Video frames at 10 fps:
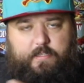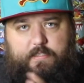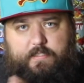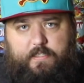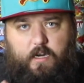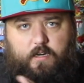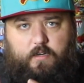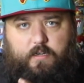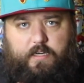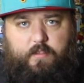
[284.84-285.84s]
he's stuck
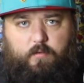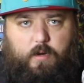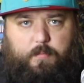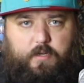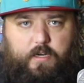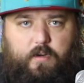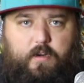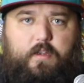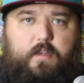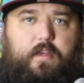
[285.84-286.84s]
underneath the rubble here.
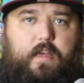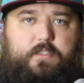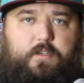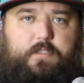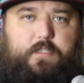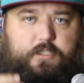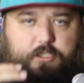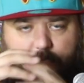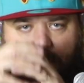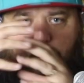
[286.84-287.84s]
And so he says,
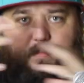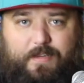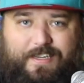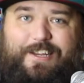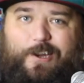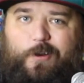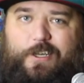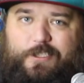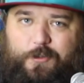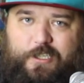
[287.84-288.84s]
Shazam,
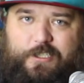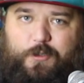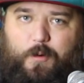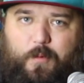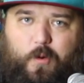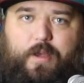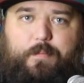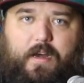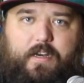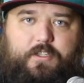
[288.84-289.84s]
he shrinks into a boy,
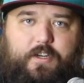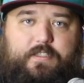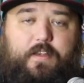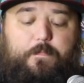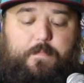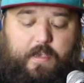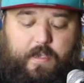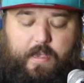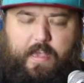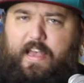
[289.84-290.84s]
body shrinks.
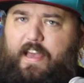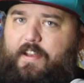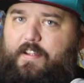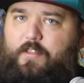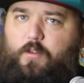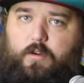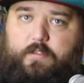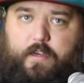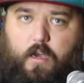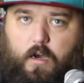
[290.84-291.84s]
And Thor's
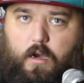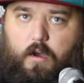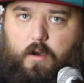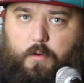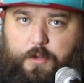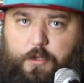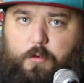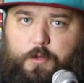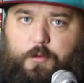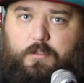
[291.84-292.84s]
like, oh, you
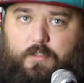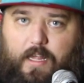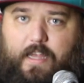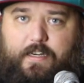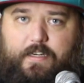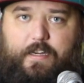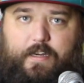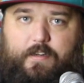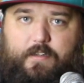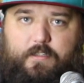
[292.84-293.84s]
use
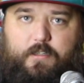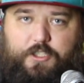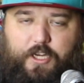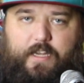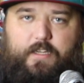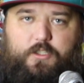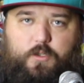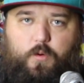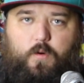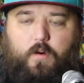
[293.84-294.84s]
lightning to change.
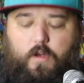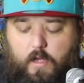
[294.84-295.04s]
Cool.